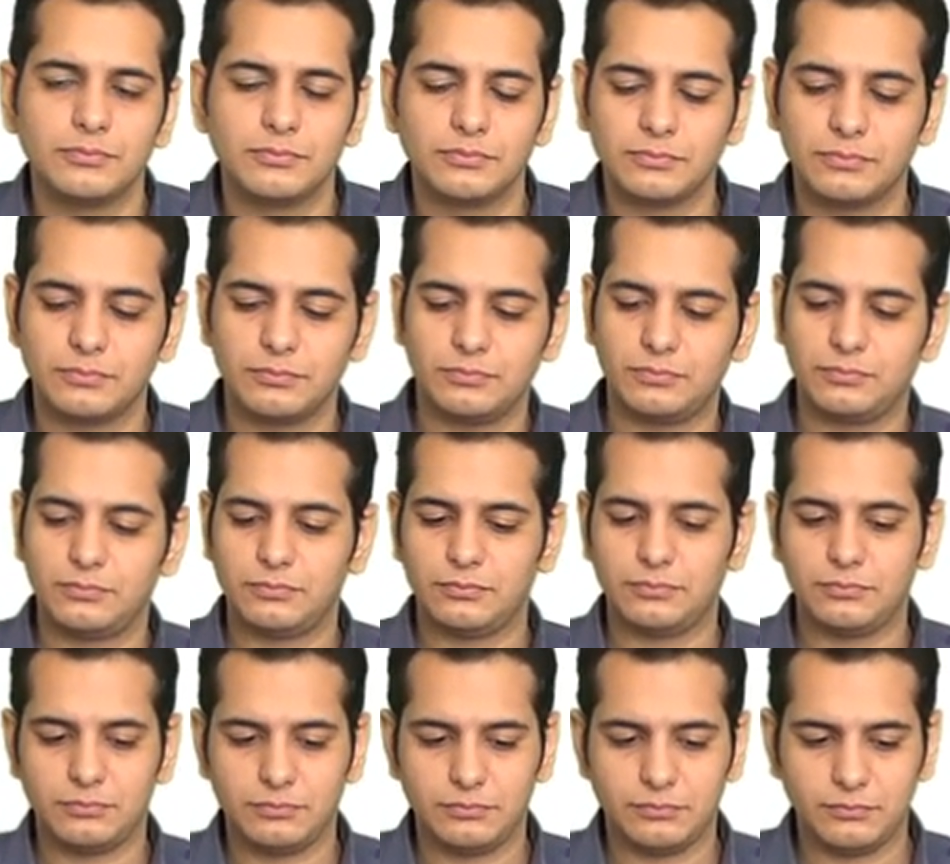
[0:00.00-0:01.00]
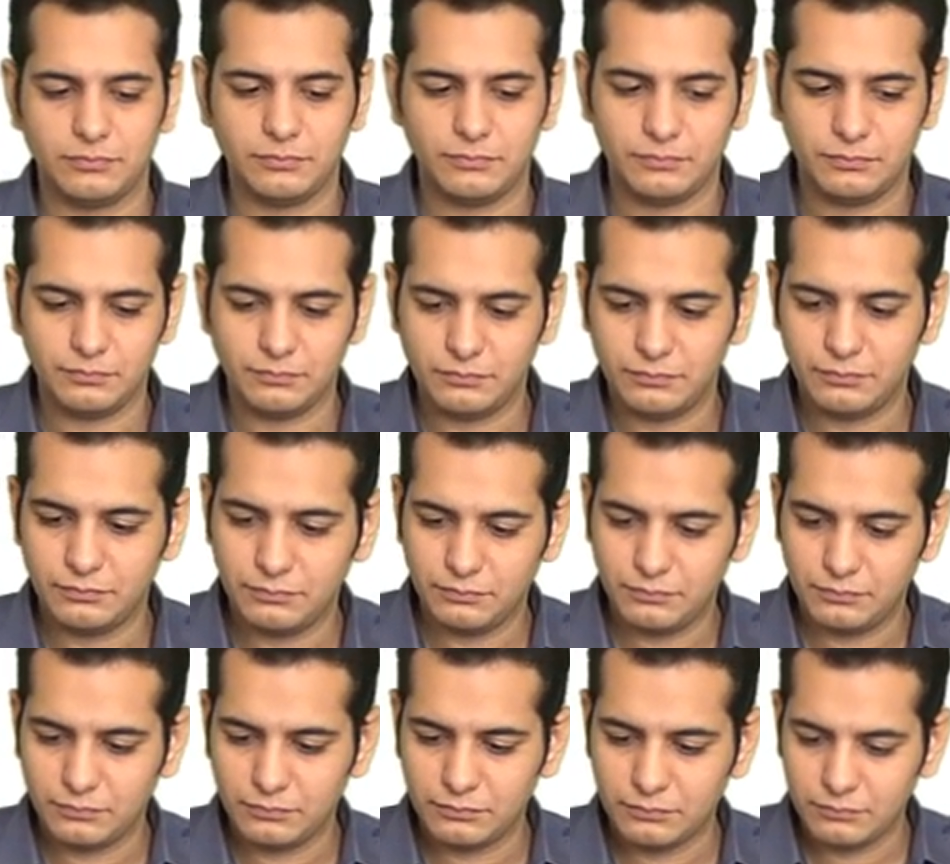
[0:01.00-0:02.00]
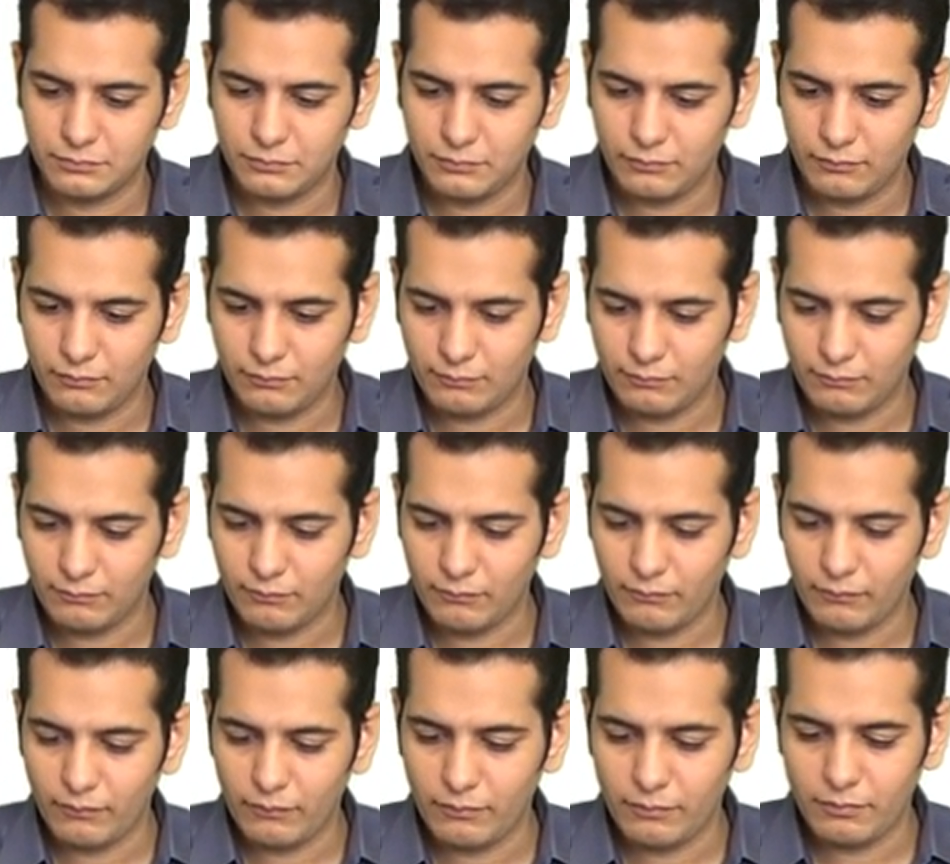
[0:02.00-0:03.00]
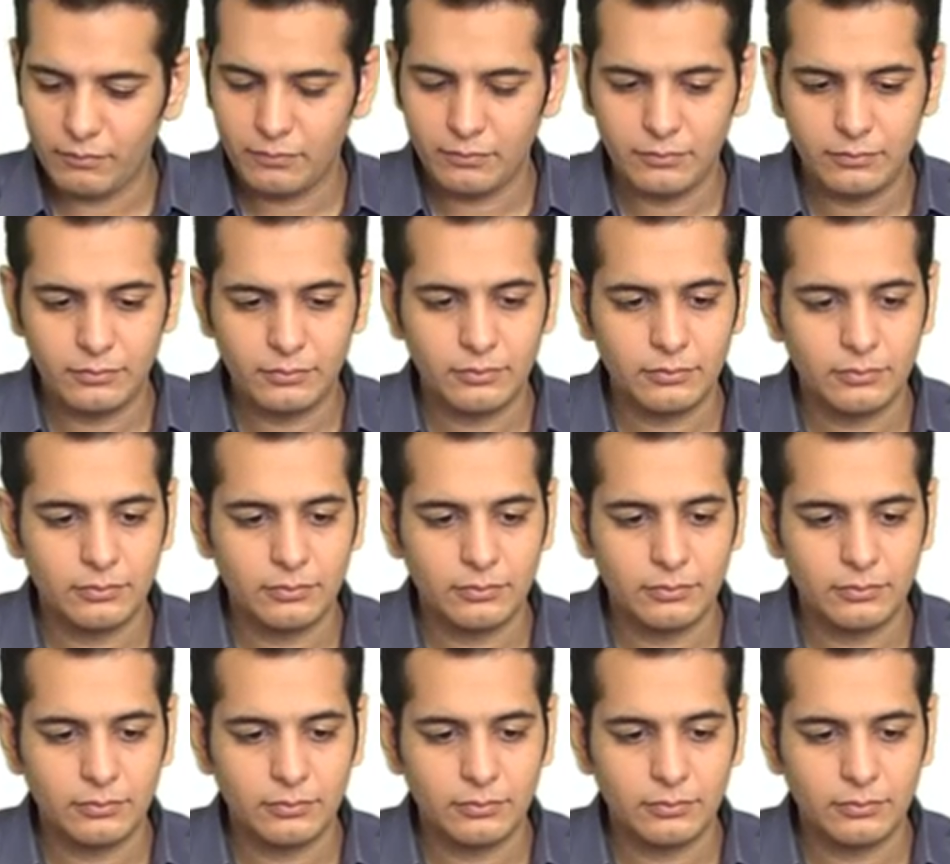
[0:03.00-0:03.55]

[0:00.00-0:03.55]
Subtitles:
(no one is talking)